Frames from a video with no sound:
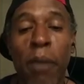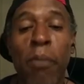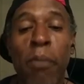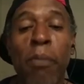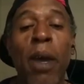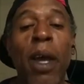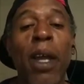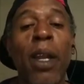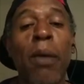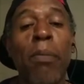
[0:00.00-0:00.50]

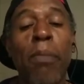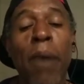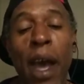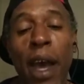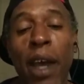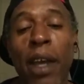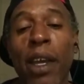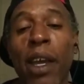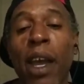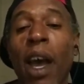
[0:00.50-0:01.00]
Manny
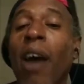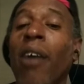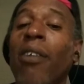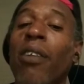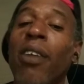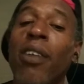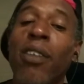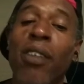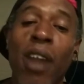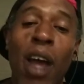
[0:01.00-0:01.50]
Pacquiao
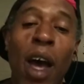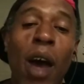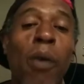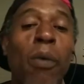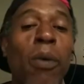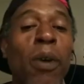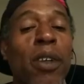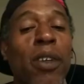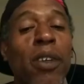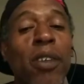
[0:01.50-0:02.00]
does not
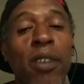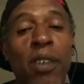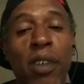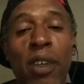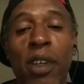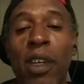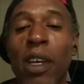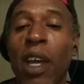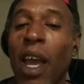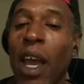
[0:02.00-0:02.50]
want to
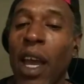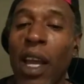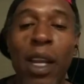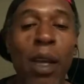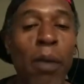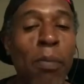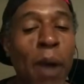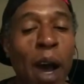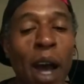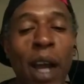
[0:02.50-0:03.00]
see
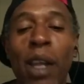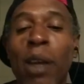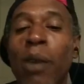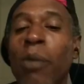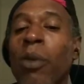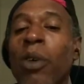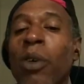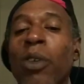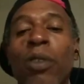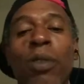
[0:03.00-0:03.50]
anybody
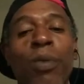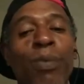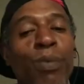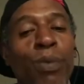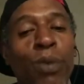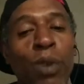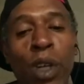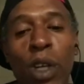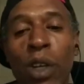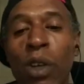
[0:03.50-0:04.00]
with some
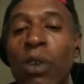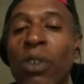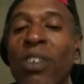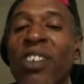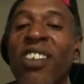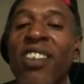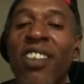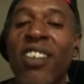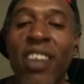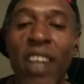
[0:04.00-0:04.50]
real
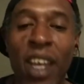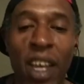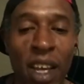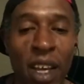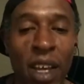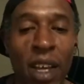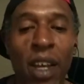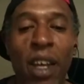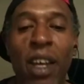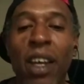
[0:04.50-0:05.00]

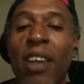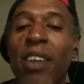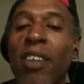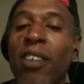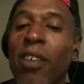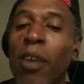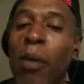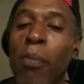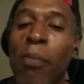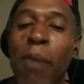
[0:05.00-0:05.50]
sting,
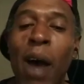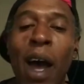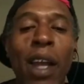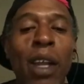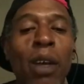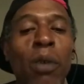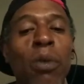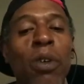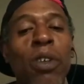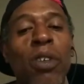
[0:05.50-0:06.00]

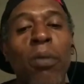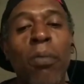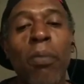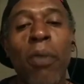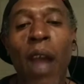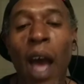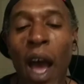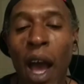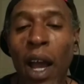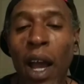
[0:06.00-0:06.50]
somebody with
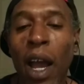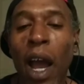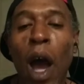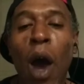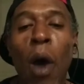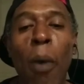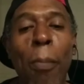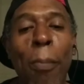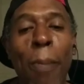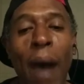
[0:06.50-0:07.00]
some
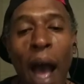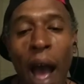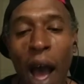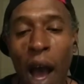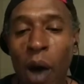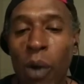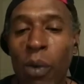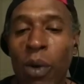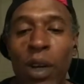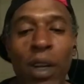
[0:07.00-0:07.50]
knockout
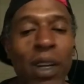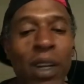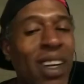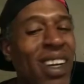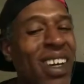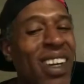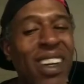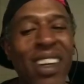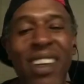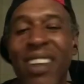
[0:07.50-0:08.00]
power.
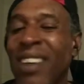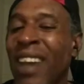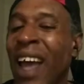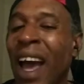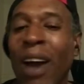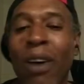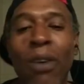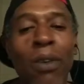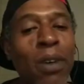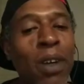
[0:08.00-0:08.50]
He's
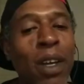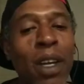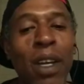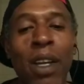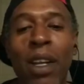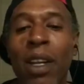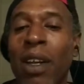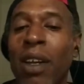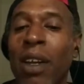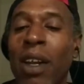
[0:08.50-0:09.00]
not going to get
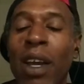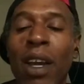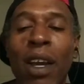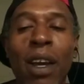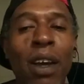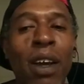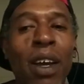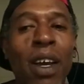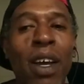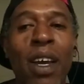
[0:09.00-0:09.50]
in
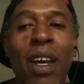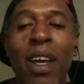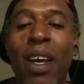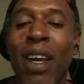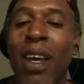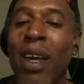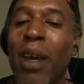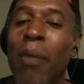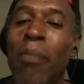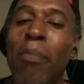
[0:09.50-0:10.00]
there
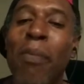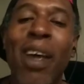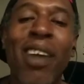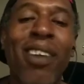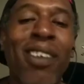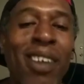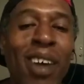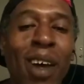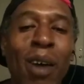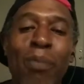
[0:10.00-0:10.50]
and
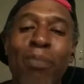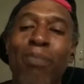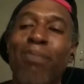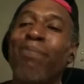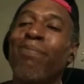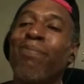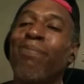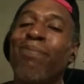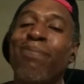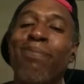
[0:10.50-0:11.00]
mess up
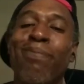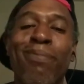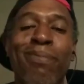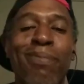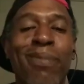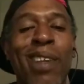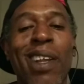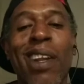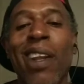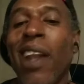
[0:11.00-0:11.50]

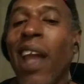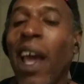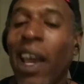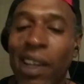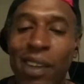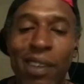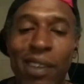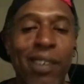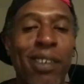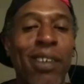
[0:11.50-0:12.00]
the
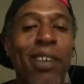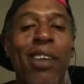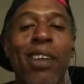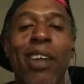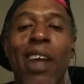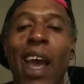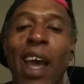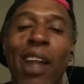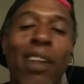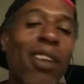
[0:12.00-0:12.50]
legacy
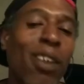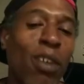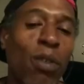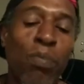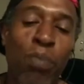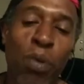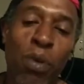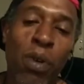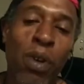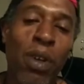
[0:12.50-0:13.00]
at this
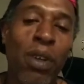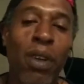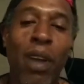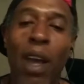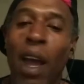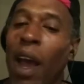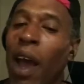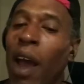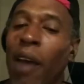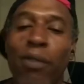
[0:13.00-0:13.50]
point.
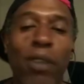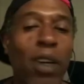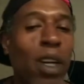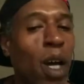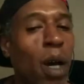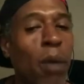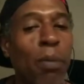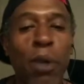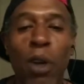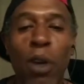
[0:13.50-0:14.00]
After
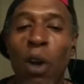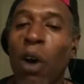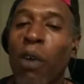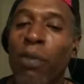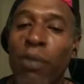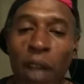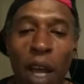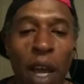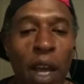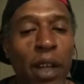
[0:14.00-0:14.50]
coming
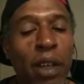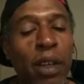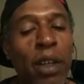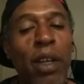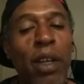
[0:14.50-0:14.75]
off that